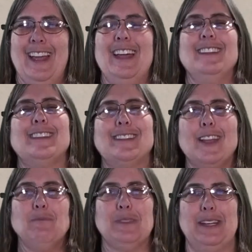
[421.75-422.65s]
and
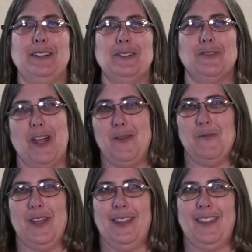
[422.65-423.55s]
something to
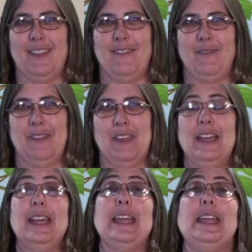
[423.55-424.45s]
write with.
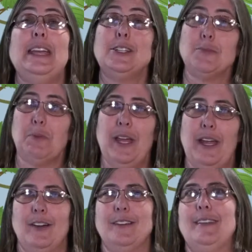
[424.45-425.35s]
Each
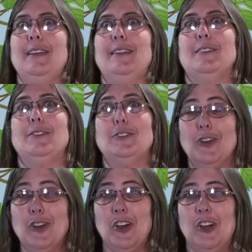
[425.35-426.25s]
player takes a
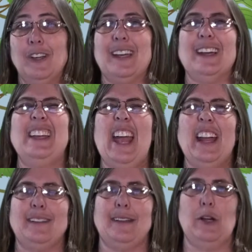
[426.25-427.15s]
turn
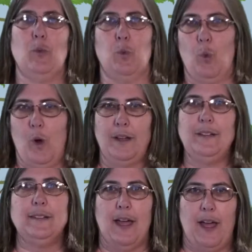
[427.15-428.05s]
connecting
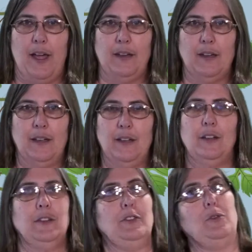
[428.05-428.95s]
one dot
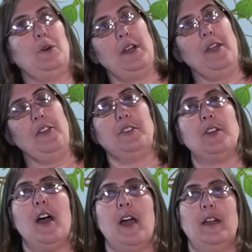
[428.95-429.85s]
to another
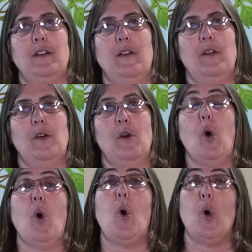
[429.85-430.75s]
dot,
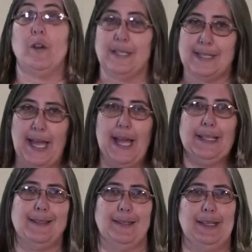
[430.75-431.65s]

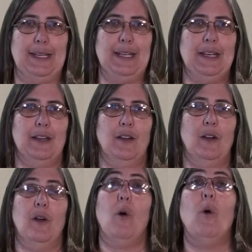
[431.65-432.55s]
horizontally
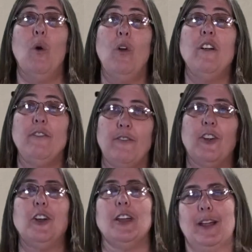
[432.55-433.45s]
or
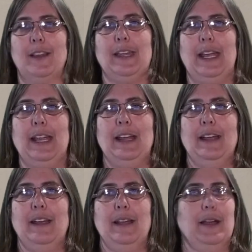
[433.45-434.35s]
vertically,
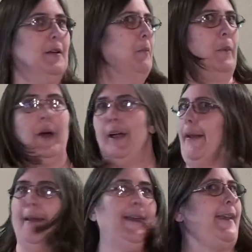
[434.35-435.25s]

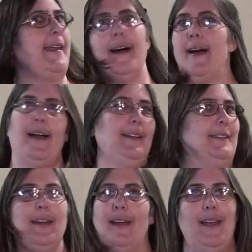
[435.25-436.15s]
but
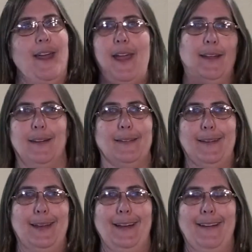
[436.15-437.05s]
not
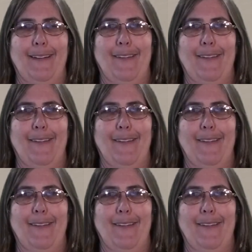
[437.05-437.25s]
diagonally.